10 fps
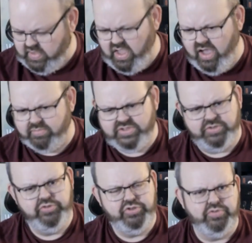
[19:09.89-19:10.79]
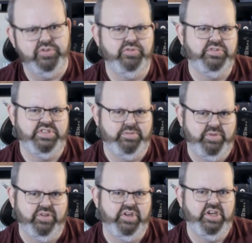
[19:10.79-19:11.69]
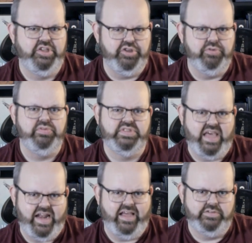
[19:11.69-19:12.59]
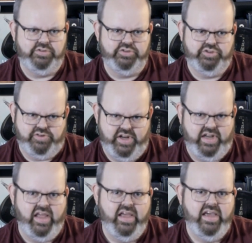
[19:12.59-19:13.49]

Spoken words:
So you do lose the ability to use that hazardous terrain